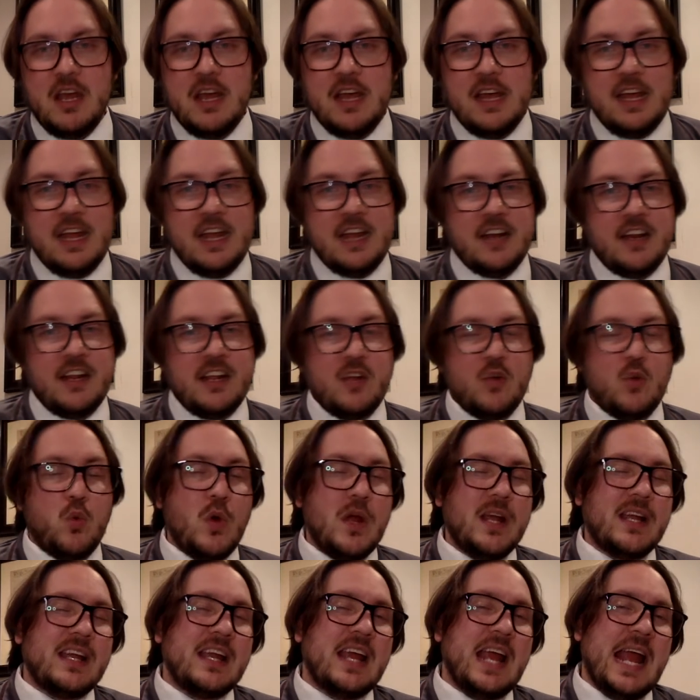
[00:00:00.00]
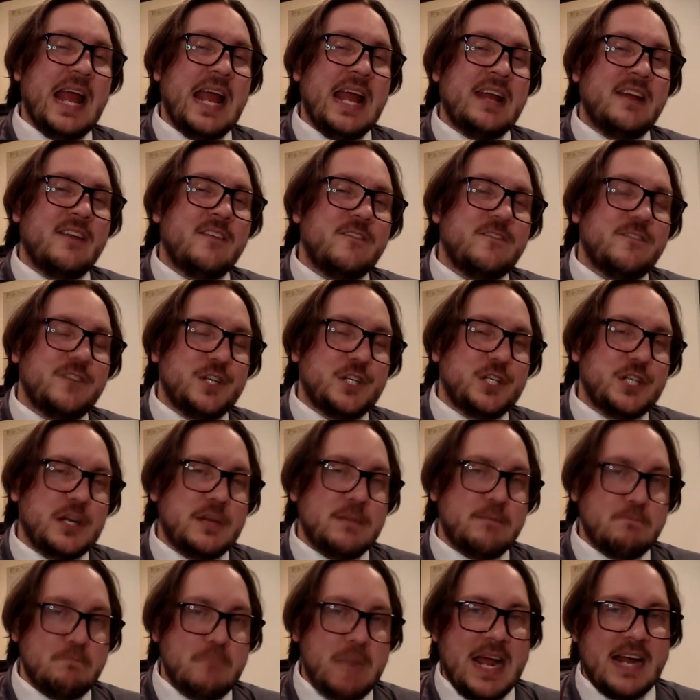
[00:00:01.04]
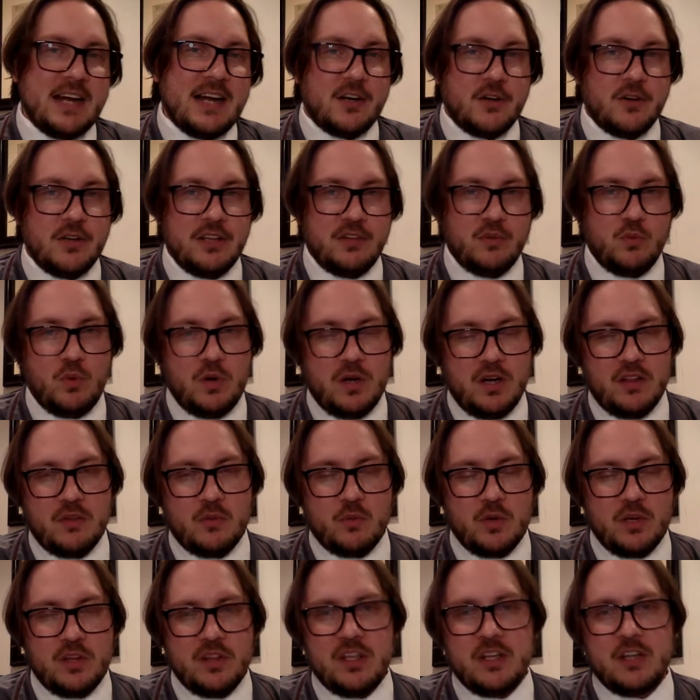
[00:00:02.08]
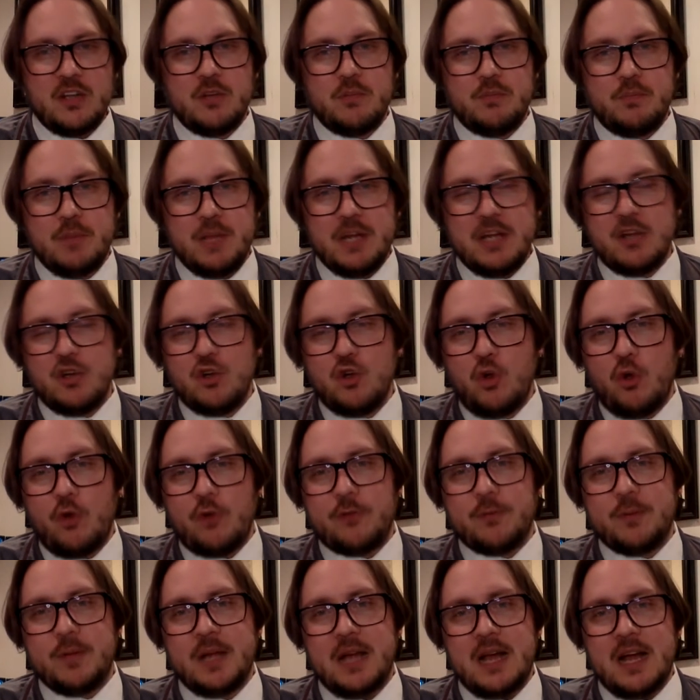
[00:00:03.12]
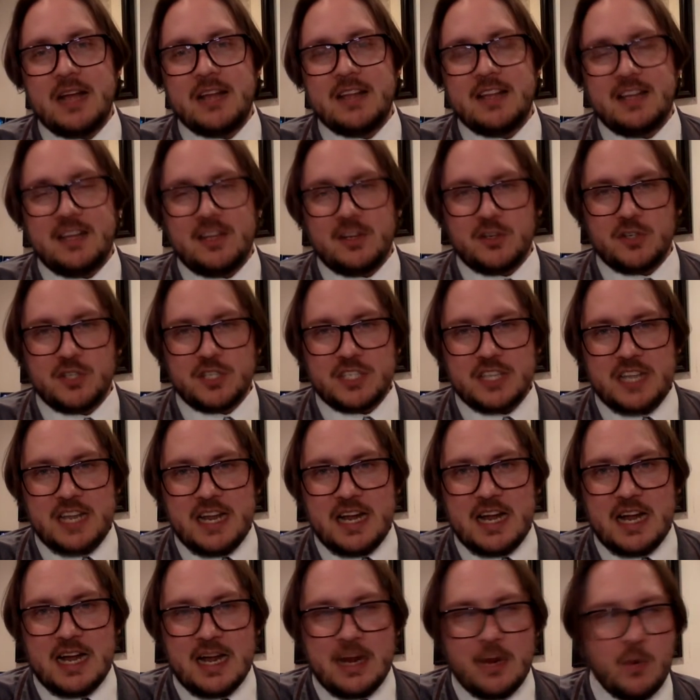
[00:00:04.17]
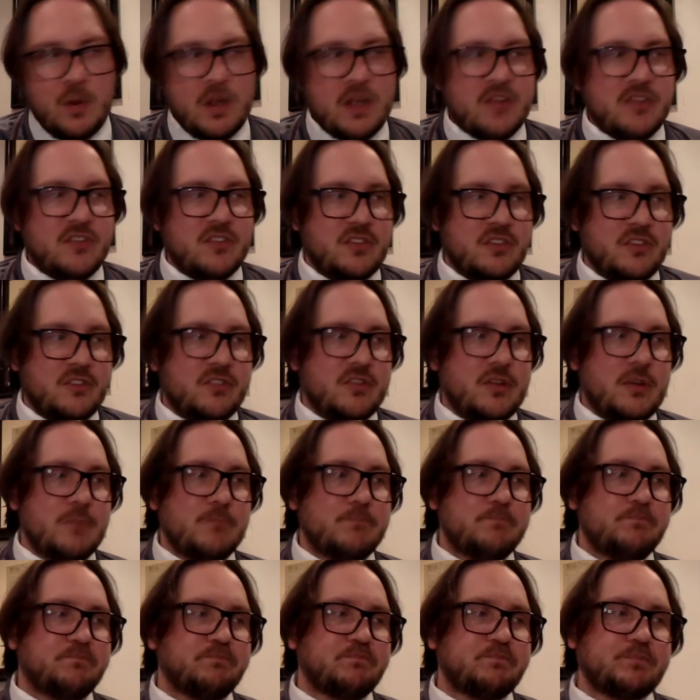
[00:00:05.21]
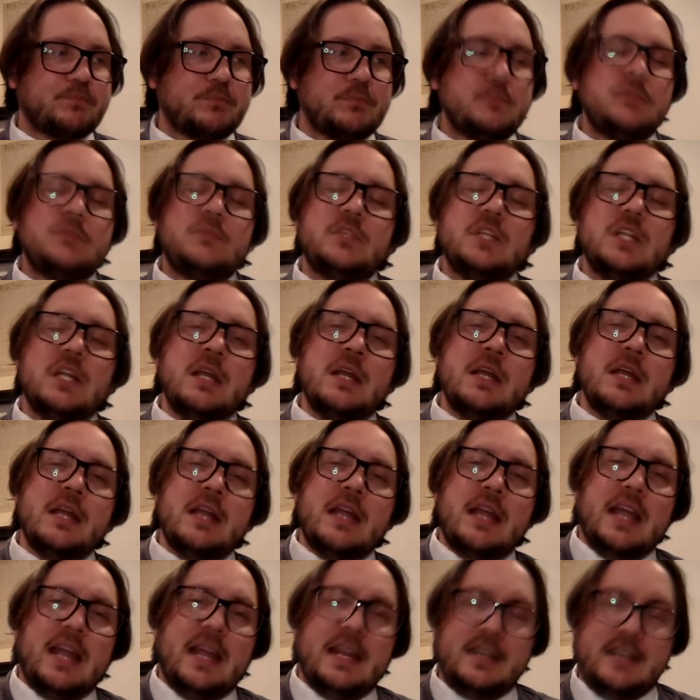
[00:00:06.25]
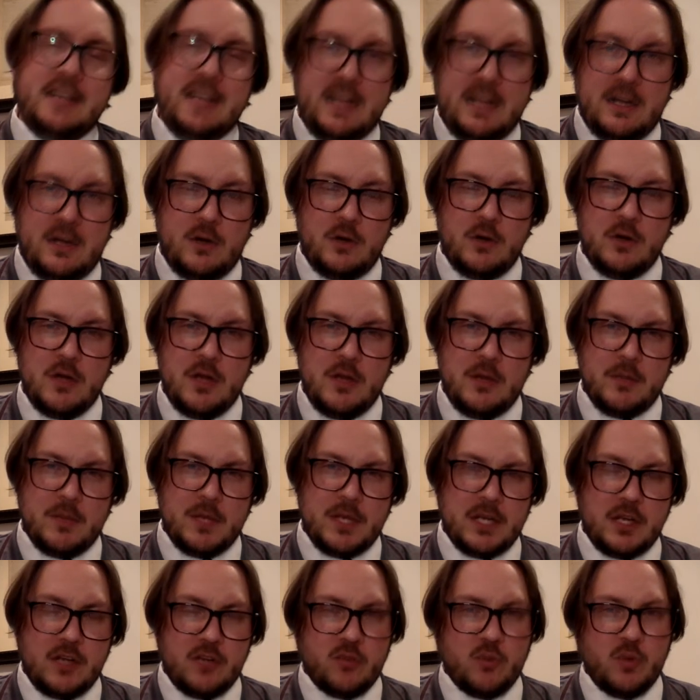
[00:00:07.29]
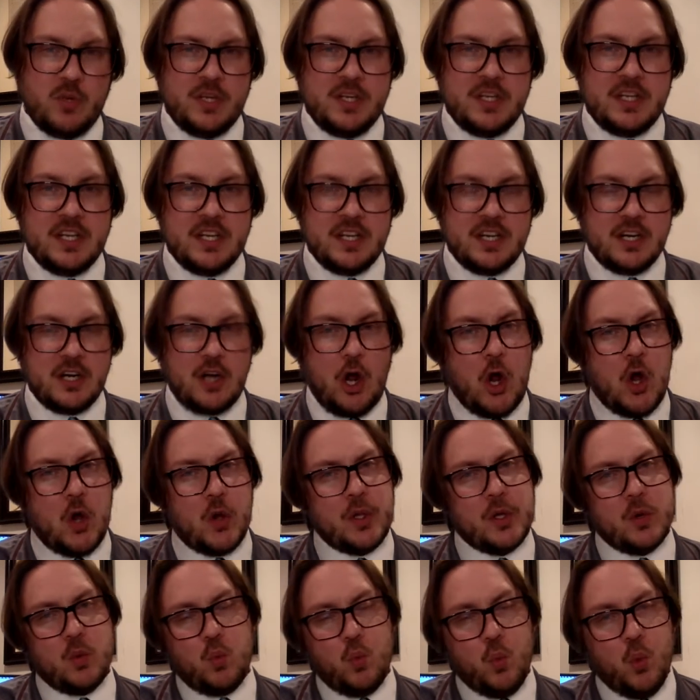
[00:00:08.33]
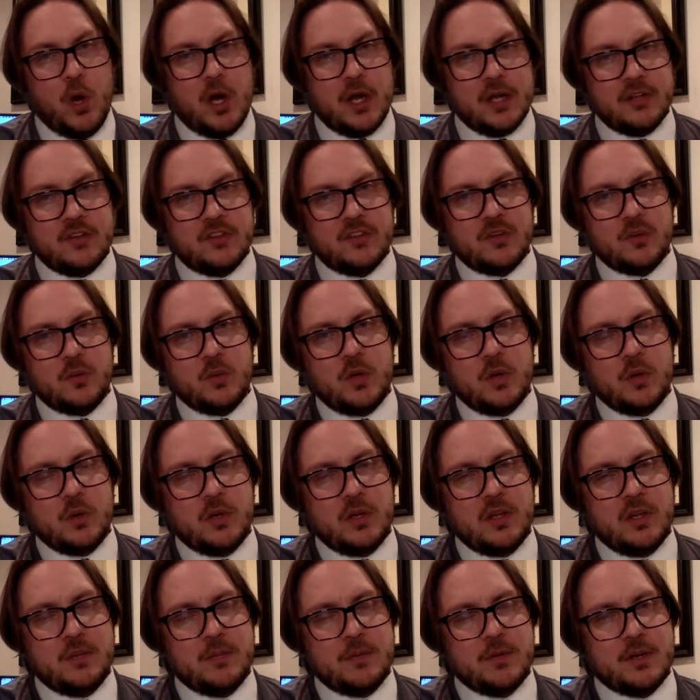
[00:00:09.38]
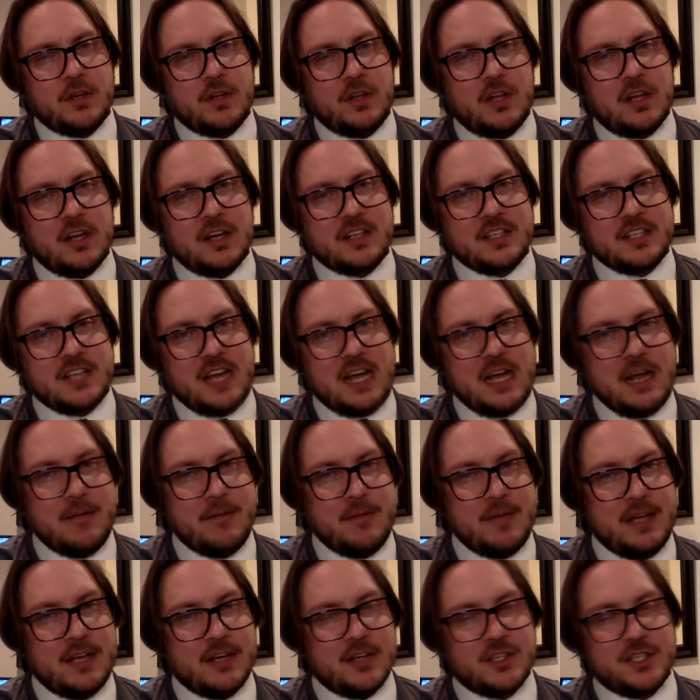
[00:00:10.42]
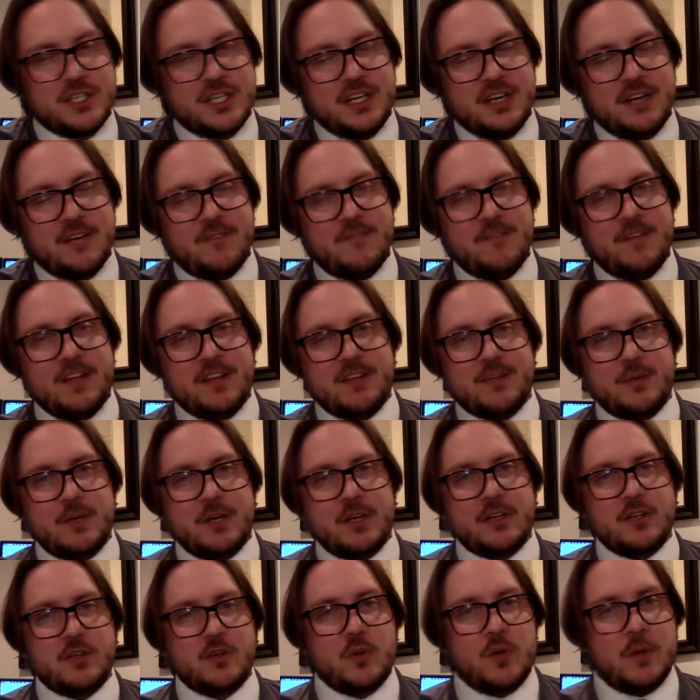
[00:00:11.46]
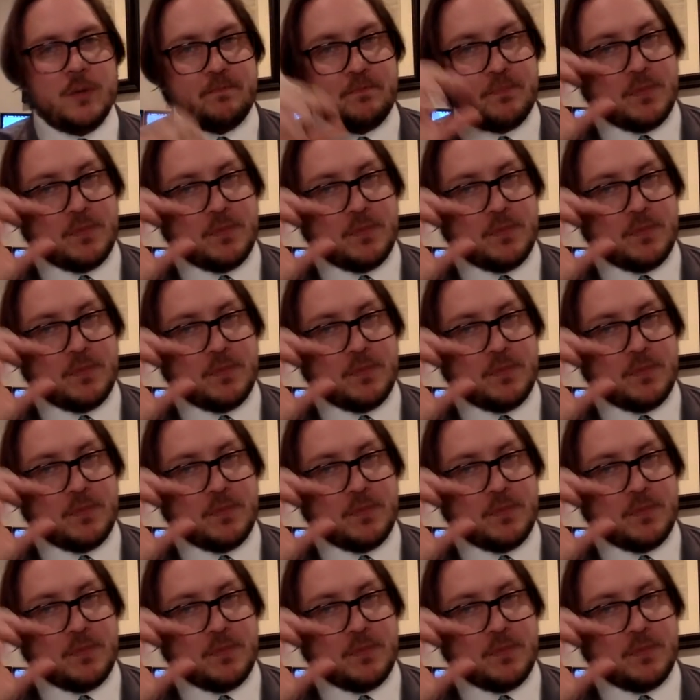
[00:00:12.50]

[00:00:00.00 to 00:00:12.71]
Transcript: in a quick and efficient manner. That's one of the really big goals behind the interstate highway system. And now, because we did it all at once and we really put a lot of time, energy, and investment into it,